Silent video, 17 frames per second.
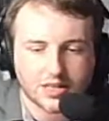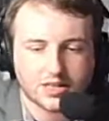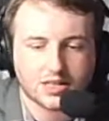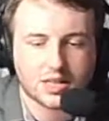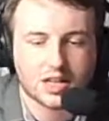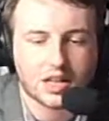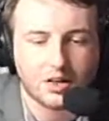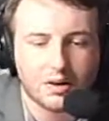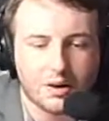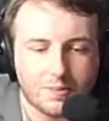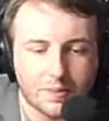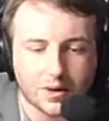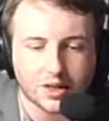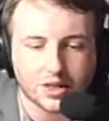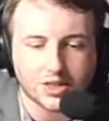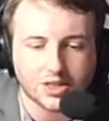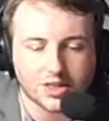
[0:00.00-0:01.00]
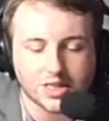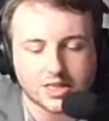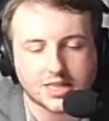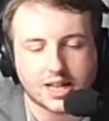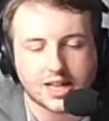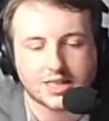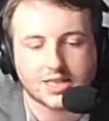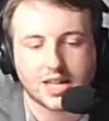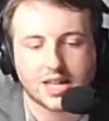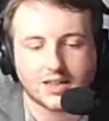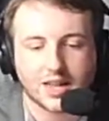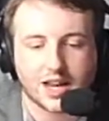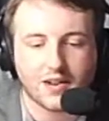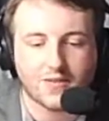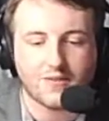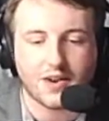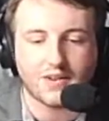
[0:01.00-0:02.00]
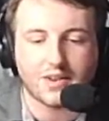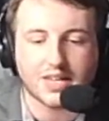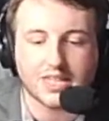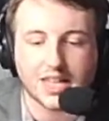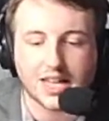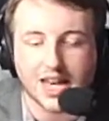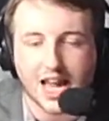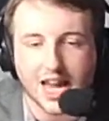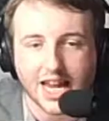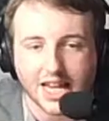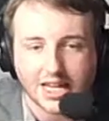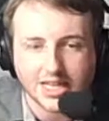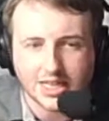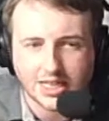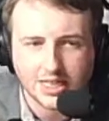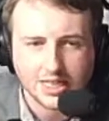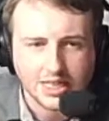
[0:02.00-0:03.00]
So apologies that they are very delayed